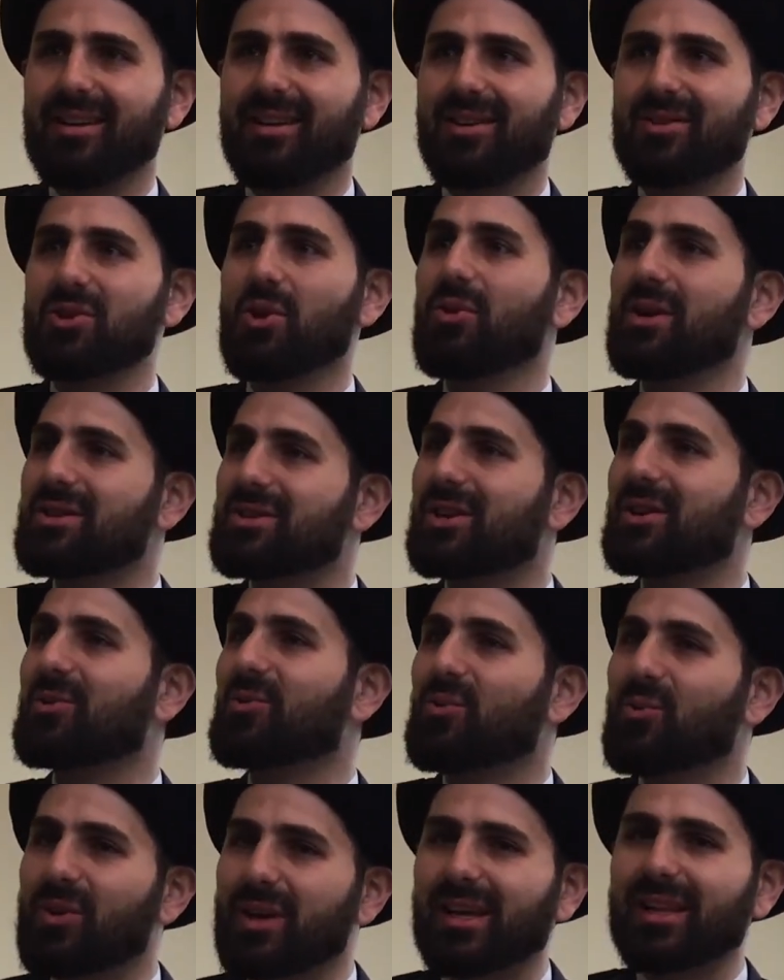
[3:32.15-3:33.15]
So is it
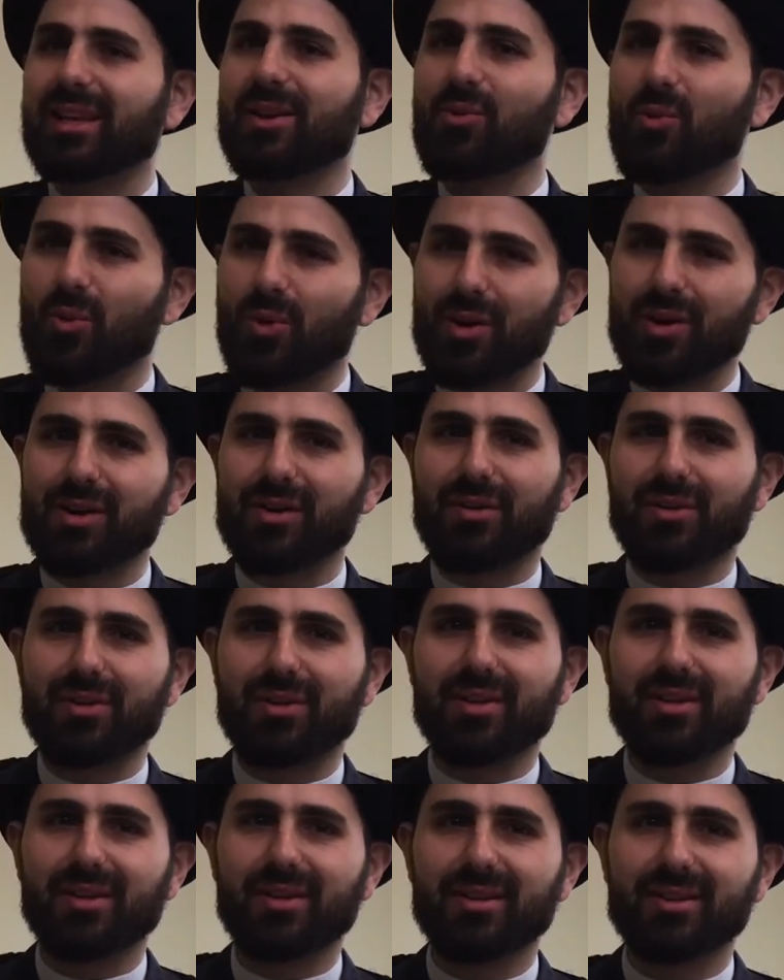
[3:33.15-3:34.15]
really worth
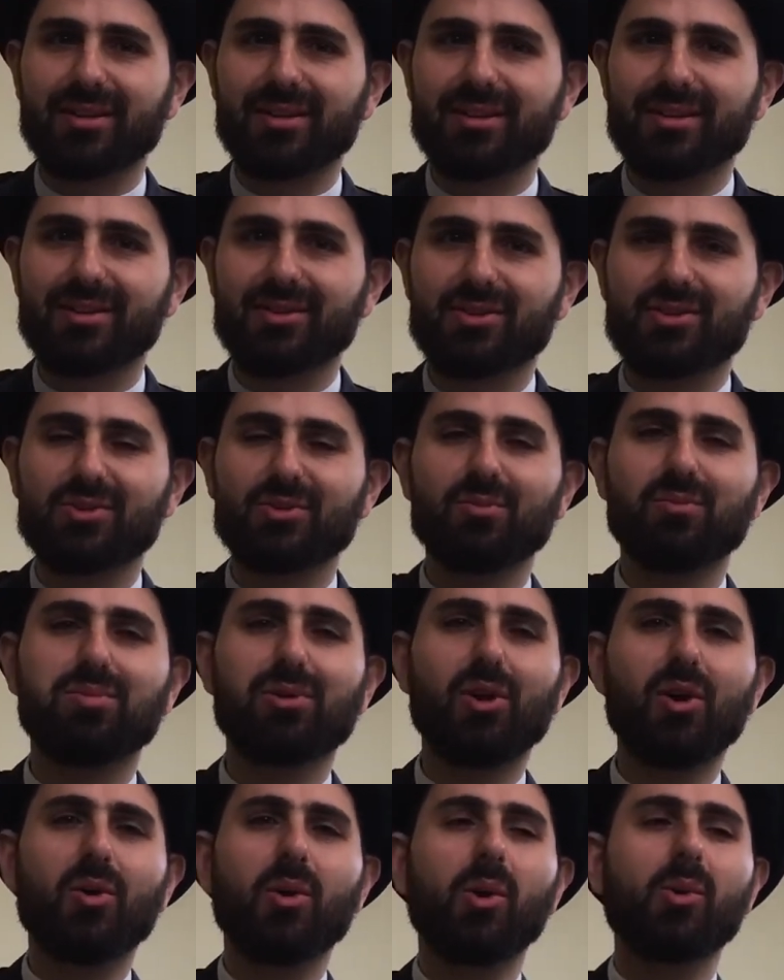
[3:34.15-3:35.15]
to
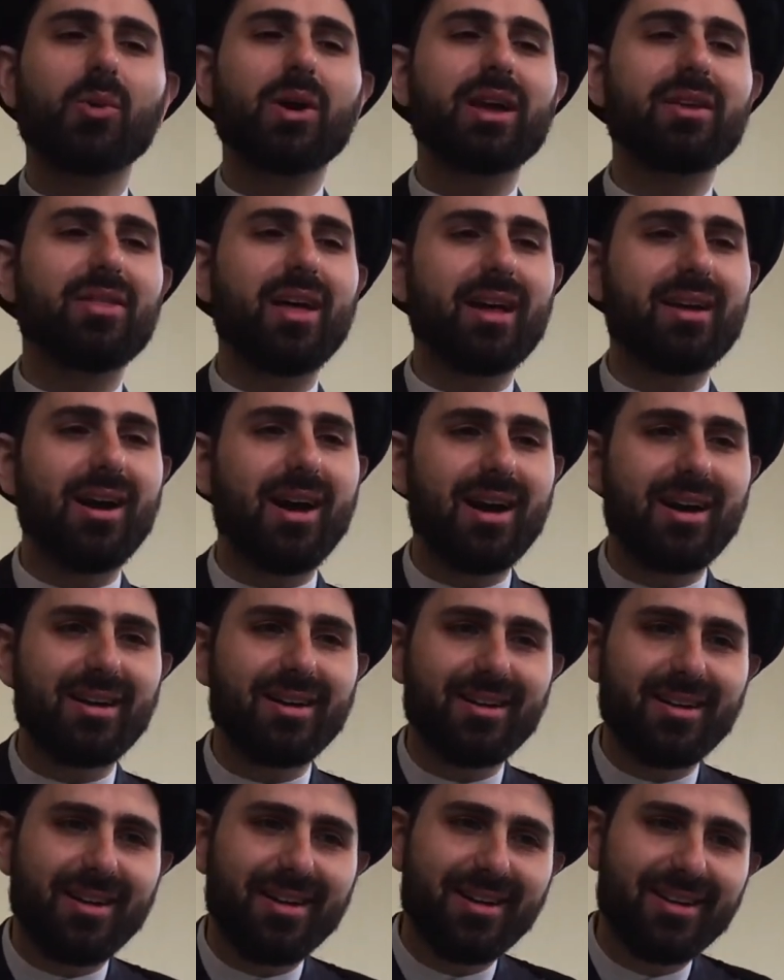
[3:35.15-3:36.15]
blow away that
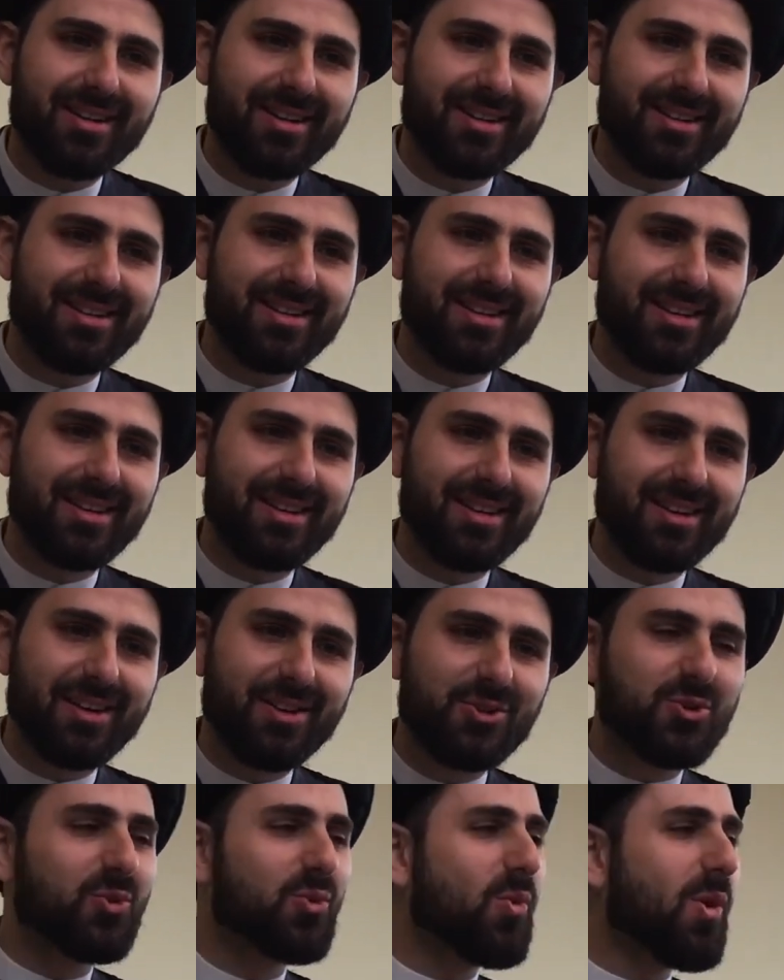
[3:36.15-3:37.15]
akhirah?
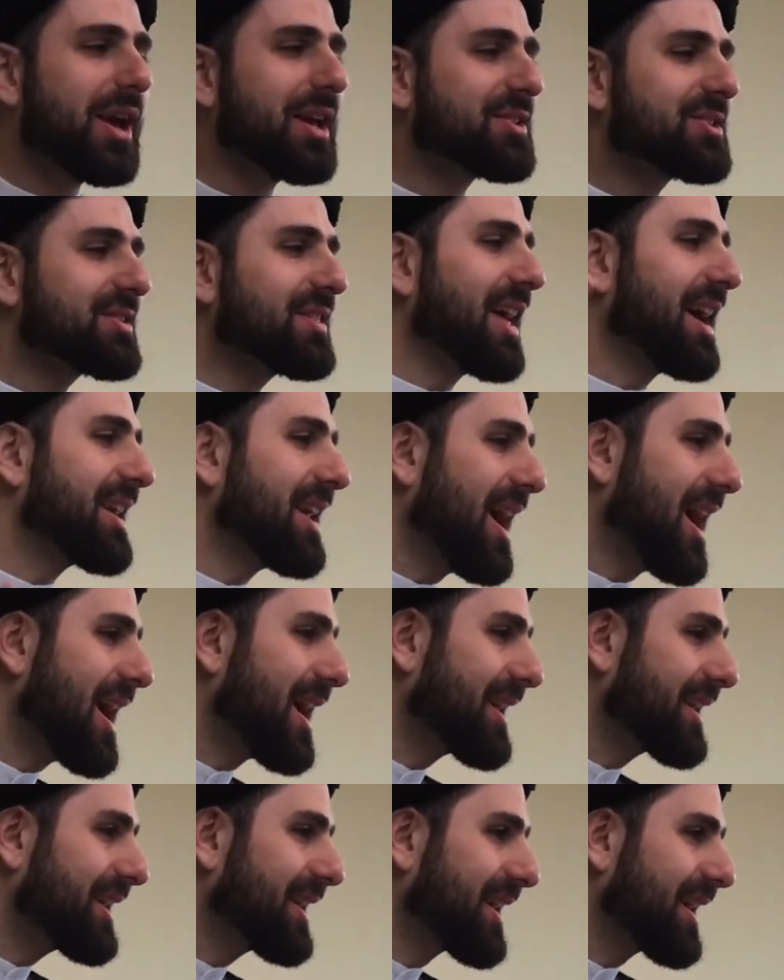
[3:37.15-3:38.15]
To waste that
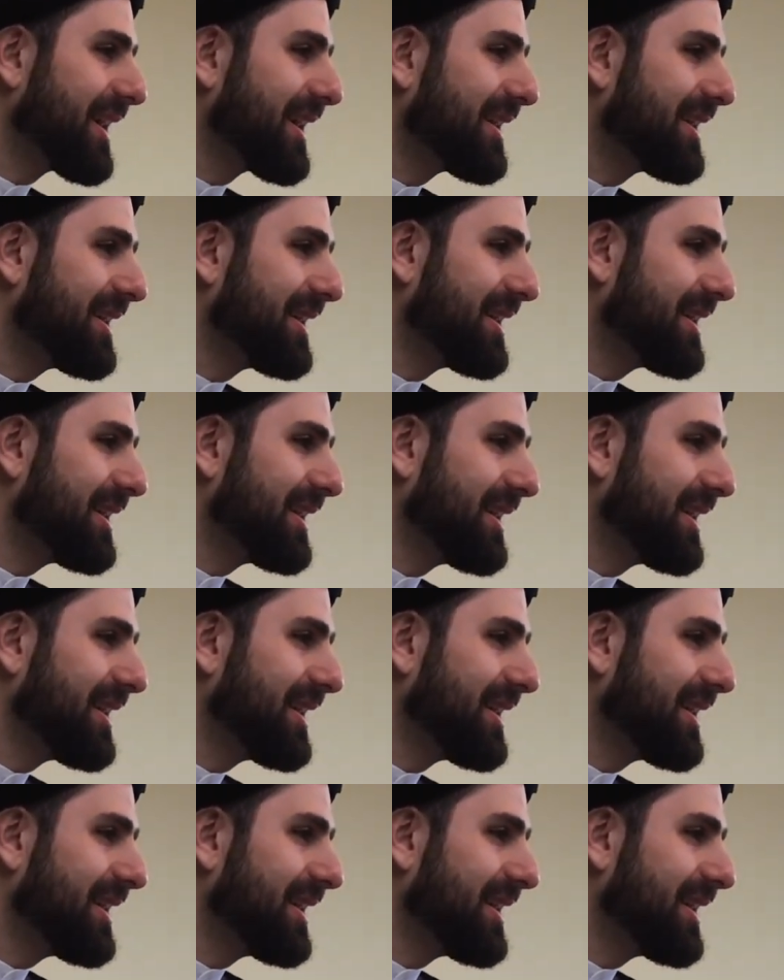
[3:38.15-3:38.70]
akhirah